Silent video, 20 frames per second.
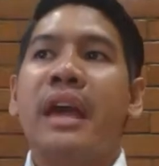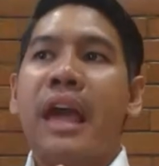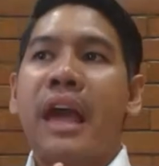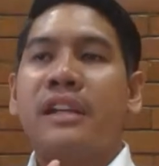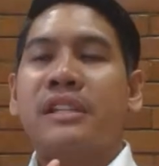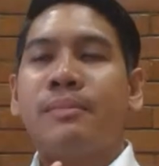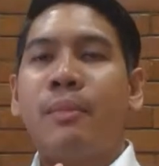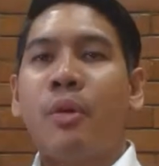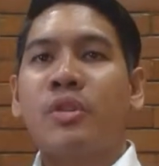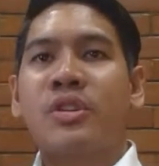
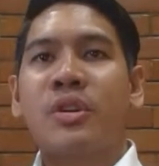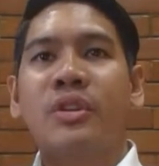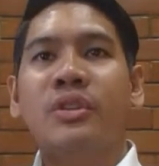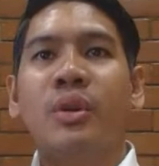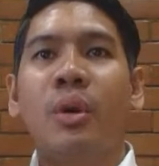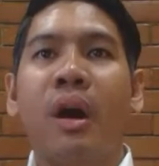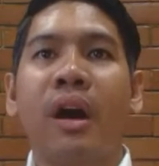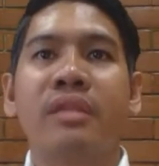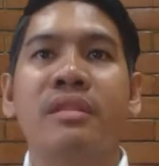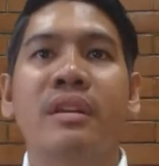exposure
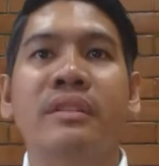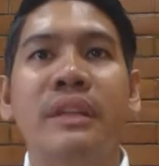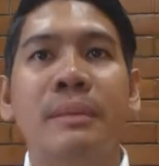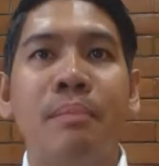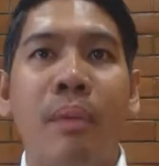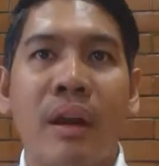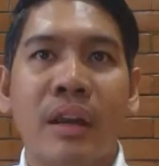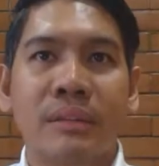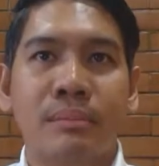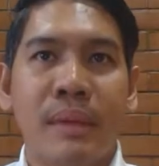to other
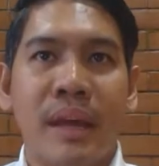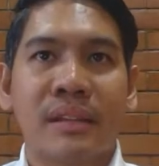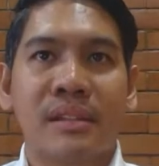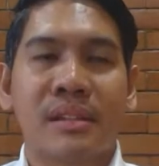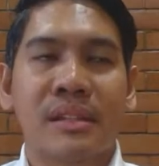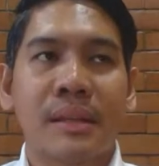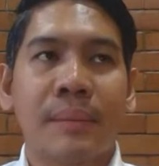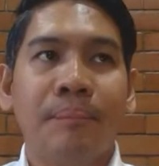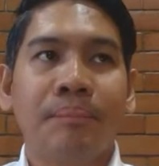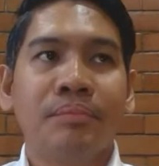
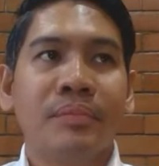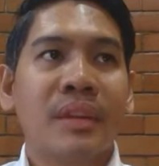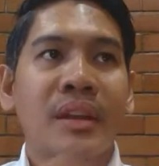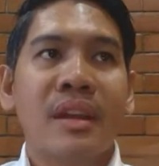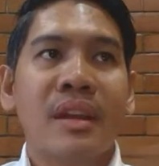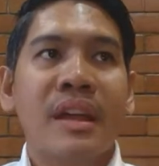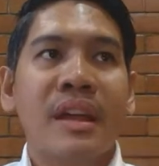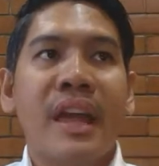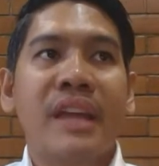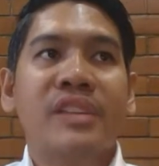departments.
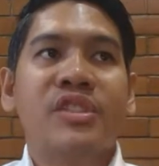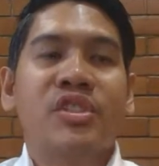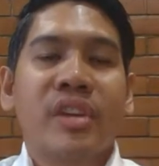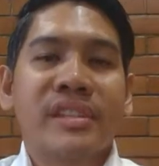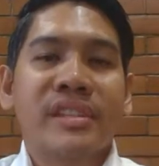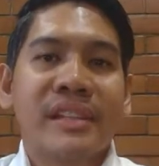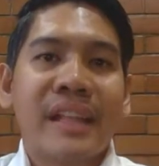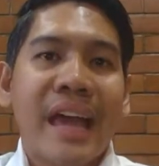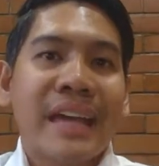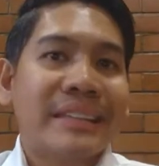It's
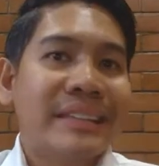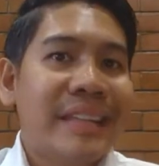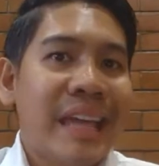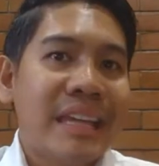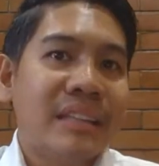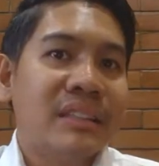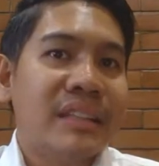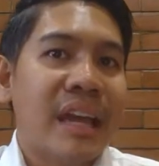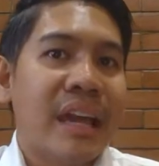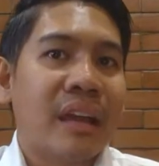just like
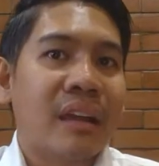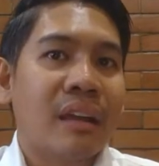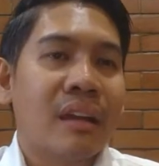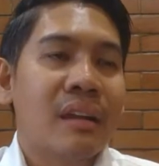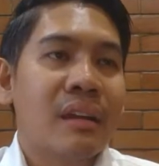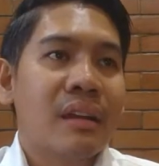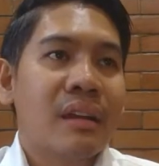dating.